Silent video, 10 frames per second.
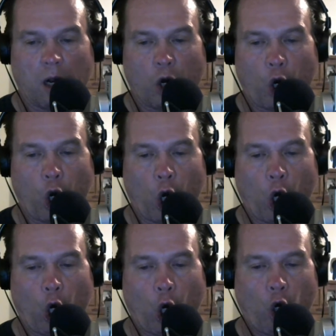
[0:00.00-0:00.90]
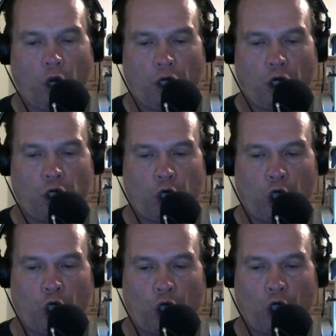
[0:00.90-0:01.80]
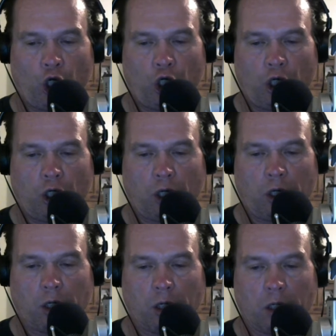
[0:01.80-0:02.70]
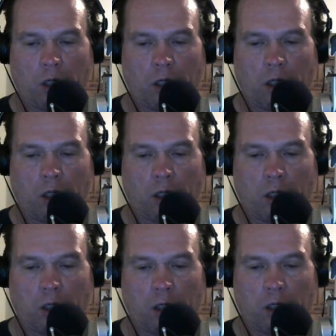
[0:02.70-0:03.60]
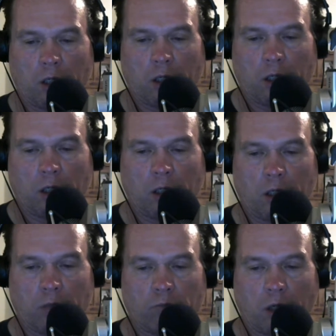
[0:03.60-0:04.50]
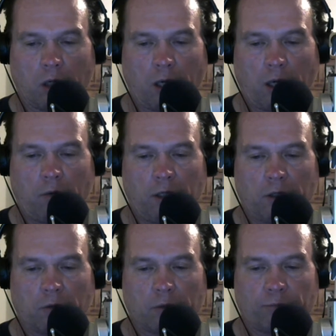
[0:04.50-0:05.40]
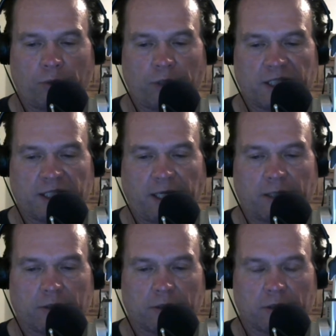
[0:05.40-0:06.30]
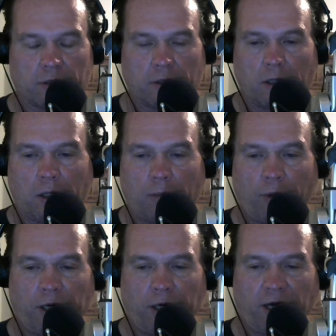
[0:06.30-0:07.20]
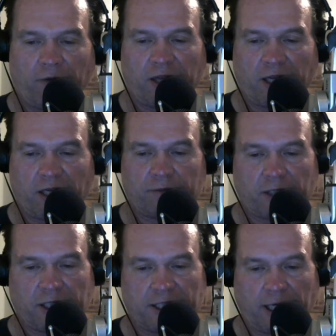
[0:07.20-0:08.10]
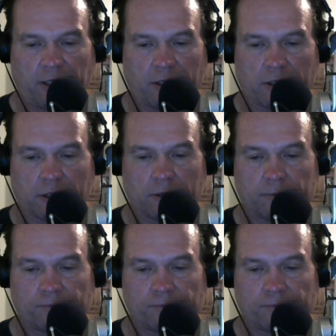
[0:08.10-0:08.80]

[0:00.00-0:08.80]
La, la, la, la, la, la, la, la, la. But I want to know what Bernie Sanders... Bernie, everything's free Sanders.